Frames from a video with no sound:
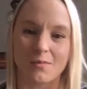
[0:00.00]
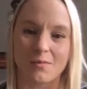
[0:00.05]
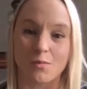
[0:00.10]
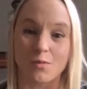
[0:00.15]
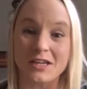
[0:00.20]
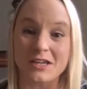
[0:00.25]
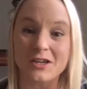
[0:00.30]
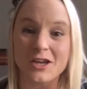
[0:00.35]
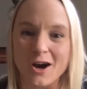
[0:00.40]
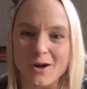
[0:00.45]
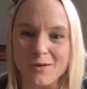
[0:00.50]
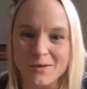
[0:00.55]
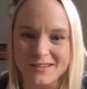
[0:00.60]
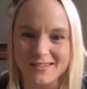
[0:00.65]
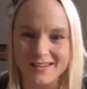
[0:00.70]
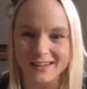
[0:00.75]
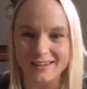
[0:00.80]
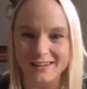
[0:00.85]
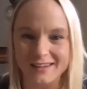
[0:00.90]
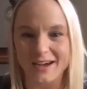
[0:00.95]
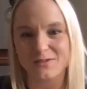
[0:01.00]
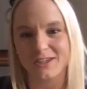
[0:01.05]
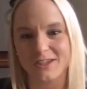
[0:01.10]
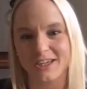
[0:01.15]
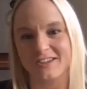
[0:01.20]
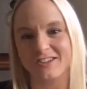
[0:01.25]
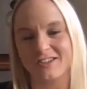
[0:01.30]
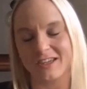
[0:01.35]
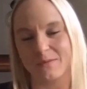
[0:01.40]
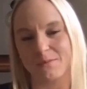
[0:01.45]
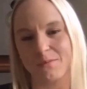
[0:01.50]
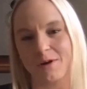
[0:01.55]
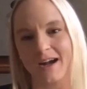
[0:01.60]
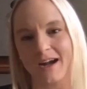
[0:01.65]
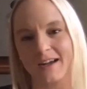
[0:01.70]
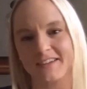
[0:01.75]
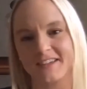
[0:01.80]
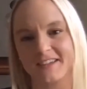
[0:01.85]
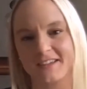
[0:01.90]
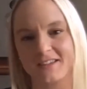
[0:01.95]
We know it's a life-changing
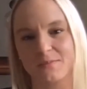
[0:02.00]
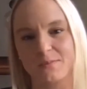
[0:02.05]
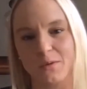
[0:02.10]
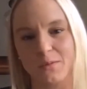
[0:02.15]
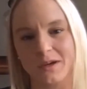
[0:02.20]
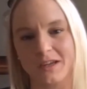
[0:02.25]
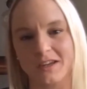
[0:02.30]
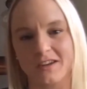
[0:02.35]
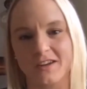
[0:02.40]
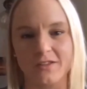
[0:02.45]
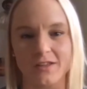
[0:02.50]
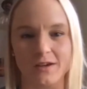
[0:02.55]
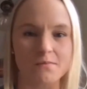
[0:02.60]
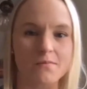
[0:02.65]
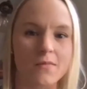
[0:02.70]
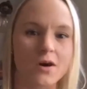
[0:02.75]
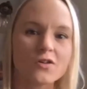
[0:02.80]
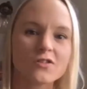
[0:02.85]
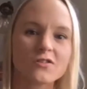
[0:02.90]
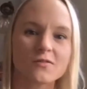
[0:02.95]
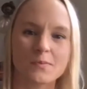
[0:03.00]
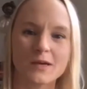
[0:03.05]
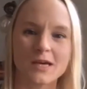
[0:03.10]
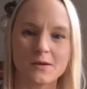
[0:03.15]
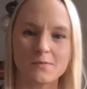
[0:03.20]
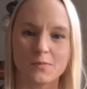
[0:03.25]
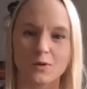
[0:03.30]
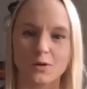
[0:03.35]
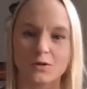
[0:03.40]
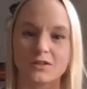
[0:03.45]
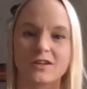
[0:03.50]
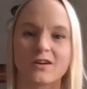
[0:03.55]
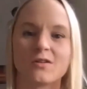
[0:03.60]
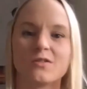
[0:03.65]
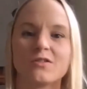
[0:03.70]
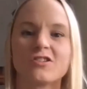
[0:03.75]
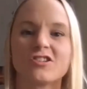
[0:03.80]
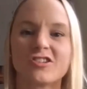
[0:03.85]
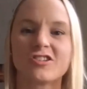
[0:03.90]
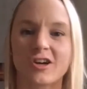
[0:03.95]
practice, but we know that most people
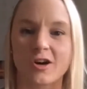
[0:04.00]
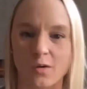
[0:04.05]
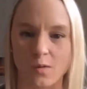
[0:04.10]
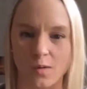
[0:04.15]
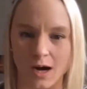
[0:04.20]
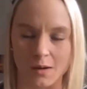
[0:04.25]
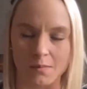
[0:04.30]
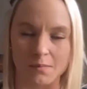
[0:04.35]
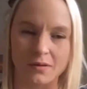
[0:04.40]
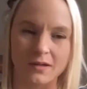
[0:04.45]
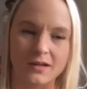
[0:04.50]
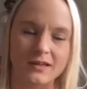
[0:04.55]
don't show up,